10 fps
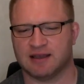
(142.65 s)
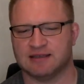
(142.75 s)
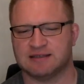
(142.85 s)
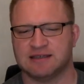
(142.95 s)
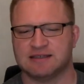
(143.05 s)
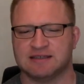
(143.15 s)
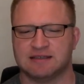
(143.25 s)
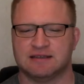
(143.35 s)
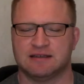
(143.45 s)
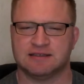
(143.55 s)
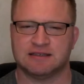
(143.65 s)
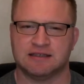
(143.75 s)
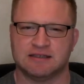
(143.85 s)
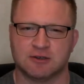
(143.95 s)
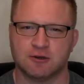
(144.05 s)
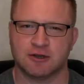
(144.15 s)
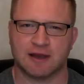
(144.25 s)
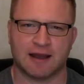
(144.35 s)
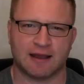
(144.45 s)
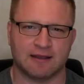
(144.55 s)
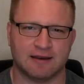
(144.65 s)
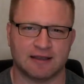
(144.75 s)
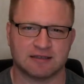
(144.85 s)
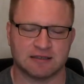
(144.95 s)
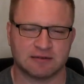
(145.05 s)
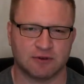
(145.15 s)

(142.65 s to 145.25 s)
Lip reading: He's a good guy in essence.